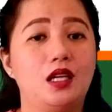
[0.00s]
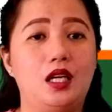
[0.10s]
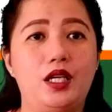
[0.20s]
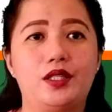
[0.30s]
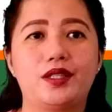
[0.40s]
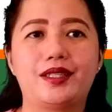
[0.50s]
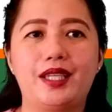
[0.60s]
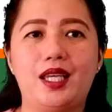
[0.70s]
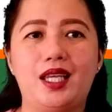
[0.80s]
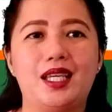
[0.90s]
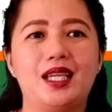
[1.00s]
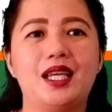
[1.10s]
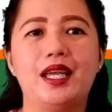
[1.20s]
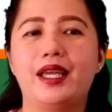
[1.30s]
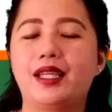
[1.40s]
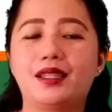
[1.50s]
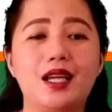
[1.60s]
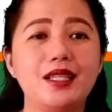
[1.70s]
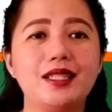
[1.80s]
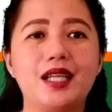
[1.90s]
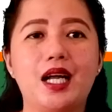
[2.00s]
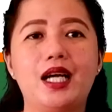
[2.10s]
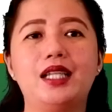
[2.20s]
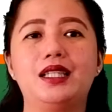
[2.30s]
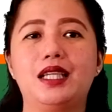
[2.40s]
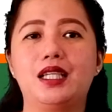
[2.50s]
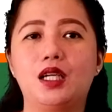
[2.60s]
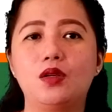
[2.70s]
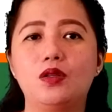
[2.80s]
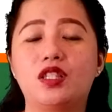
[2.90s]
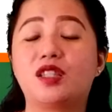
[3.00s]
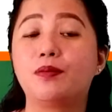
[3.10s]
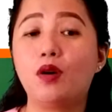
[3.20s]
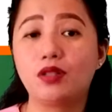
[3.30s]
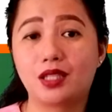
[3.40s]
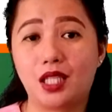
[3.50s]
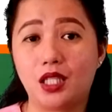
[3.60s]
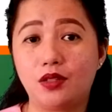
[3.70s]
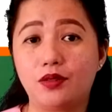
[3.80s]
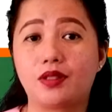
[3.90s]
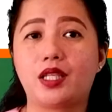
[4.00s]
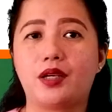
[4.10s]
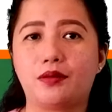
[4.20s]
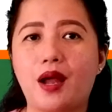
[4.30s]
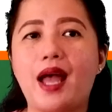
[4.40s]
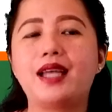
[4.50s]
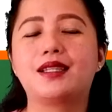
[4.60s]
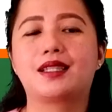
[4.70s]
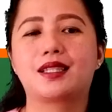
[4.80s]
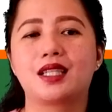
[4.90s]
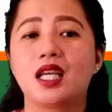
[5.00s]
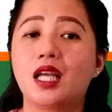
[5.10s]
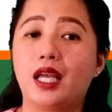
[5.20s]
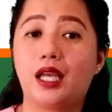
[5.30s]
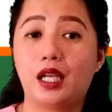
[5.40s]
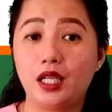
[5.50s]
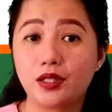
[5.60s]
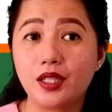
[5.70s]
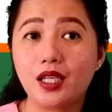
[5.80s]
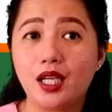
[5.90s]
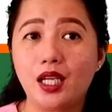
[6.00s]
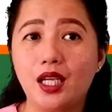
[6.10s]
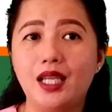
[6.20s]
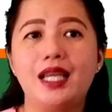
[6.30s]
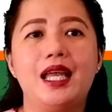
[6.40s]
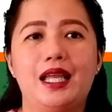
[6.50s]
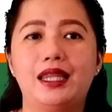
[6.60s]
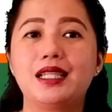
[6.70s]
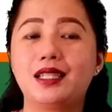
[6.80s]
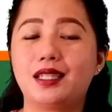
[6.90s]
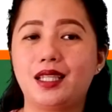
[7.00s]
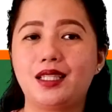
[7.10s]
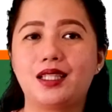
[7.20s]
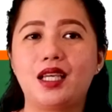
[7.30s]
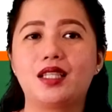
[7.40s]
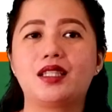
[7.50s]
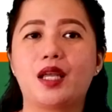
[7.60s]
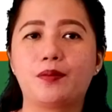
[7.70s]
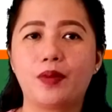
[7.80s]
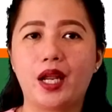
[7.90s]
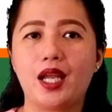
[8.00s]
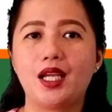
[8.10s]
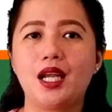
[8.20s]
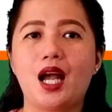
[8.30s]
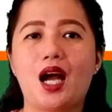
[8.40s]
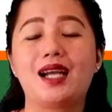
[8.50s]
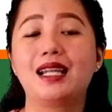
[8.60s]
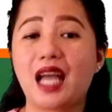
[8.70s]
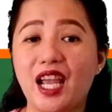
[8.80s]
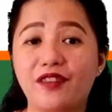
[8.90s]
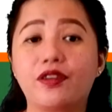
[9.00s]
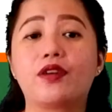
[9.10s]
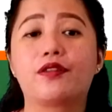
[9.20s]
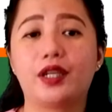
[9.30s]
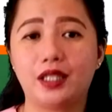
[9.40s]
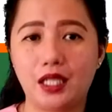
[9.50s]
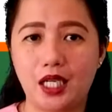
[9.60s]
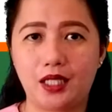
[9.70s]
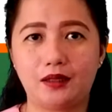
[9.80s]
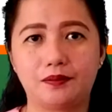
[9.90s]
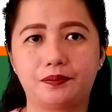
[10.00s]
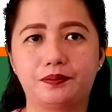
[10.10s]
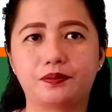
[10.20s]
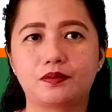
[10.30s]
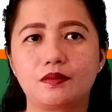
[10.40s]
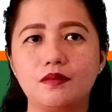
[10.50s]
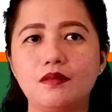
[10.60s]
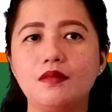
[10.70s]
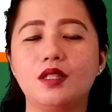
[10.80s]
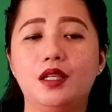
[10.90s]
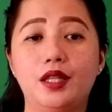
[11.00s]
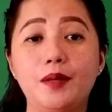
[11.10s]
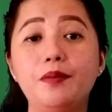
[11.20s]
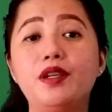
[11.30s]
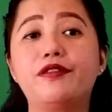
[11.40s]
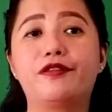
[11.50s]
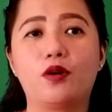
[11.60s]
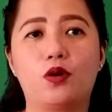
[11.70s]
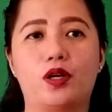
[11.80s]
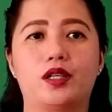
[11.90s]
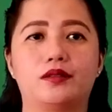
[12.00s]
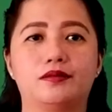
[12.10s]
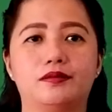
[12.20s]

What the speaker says: Letter C. It does not include mosquitoes and rats. And letter D. The diseases they bring are life-threatening. Number 4.